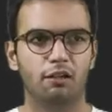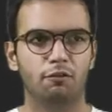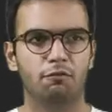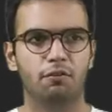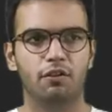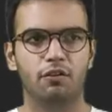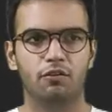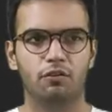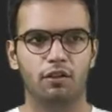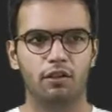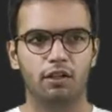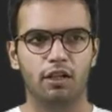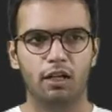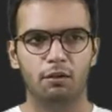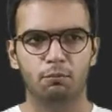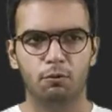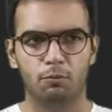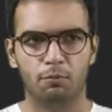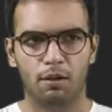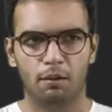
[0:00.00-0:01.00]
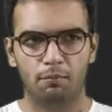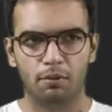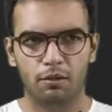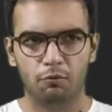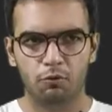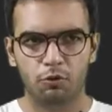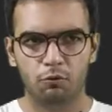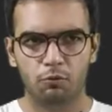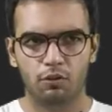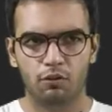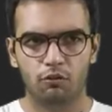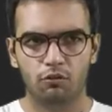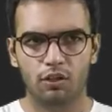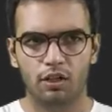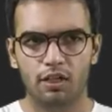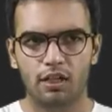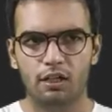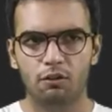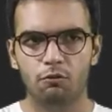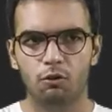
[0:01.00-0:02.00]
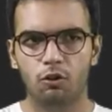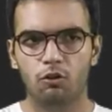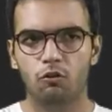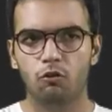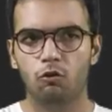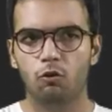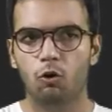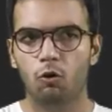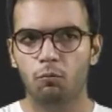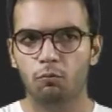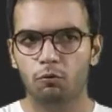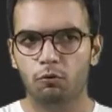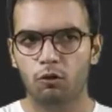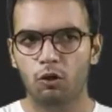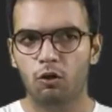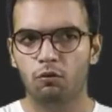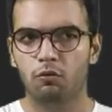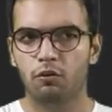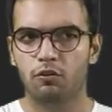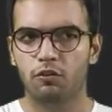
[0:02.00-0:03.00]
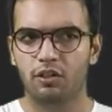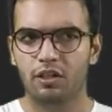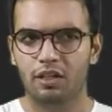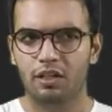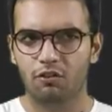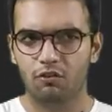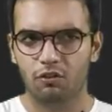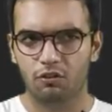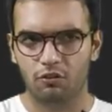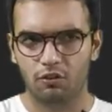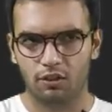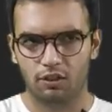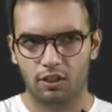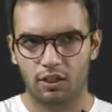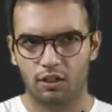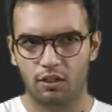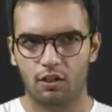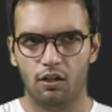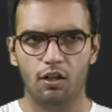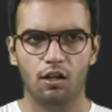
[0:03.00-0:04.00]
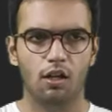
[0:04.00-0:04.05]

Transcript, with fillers: The first circuit probably which we studied was Ohm's law, was a D C circuit.